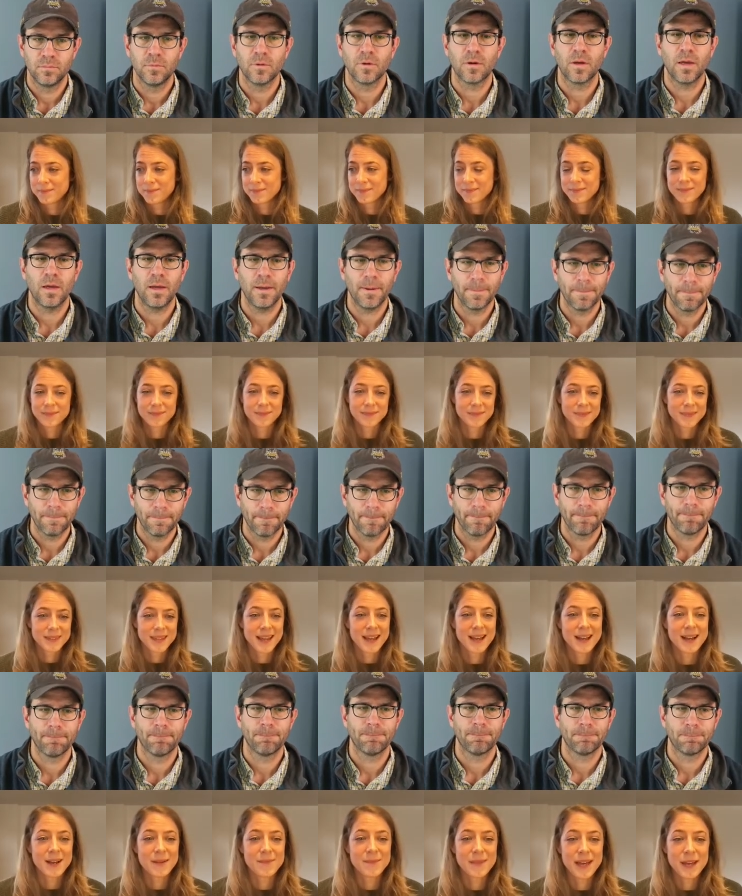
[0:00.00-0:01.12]
Speaker 1: Okay.
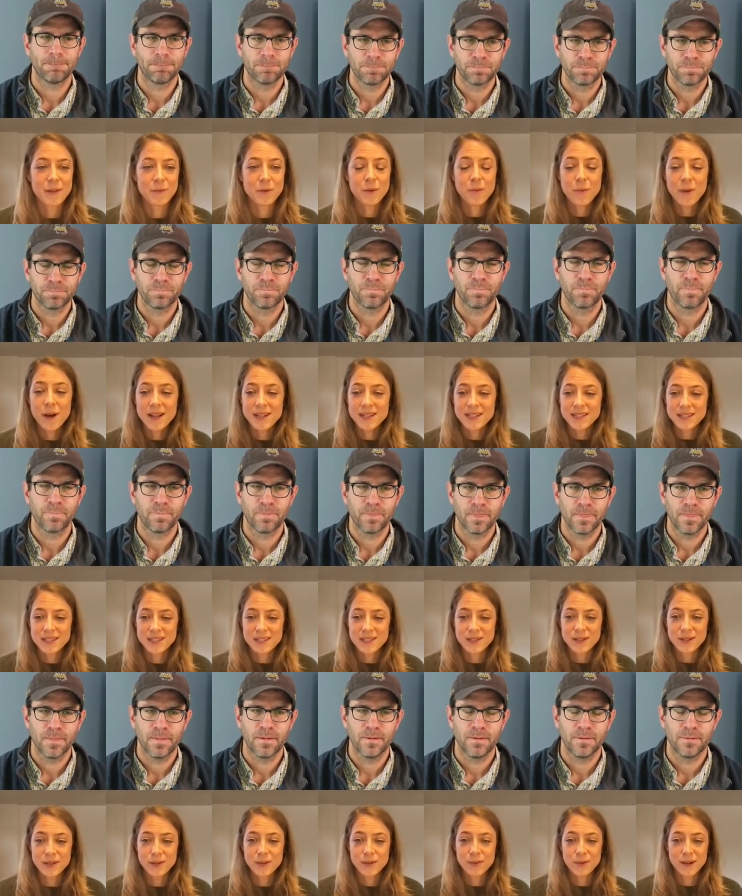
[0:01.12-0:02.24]
Um, and we want
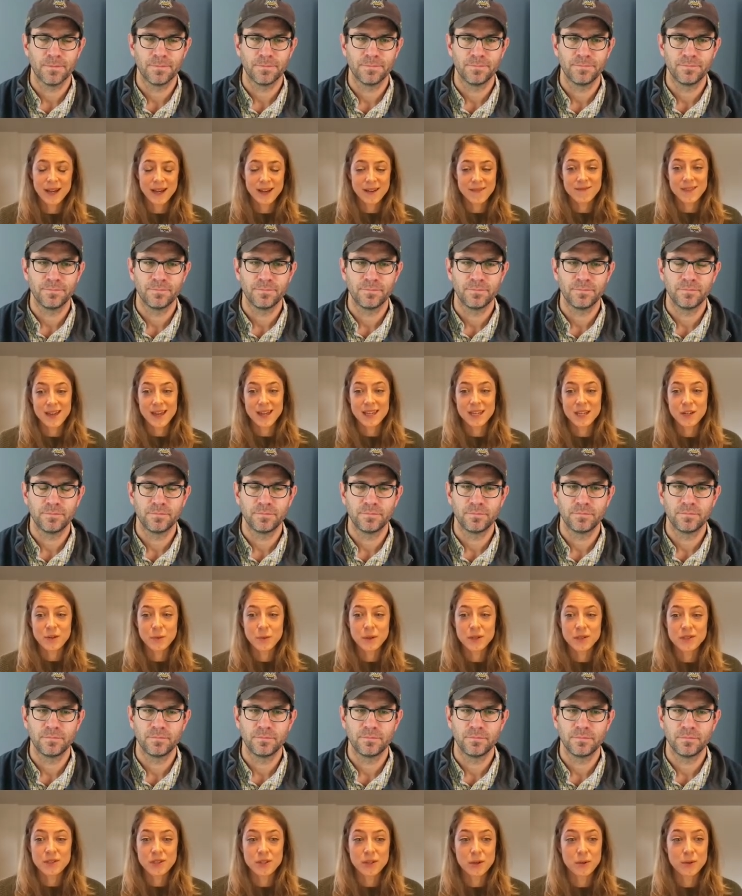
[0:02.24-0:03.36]
to have that equal
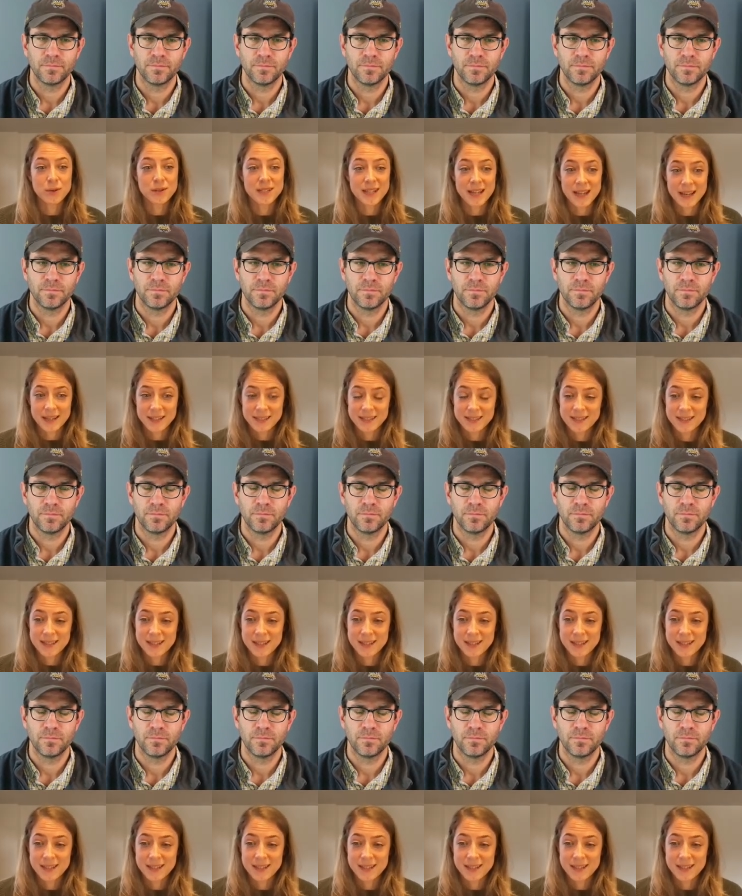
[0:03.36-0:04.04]
to text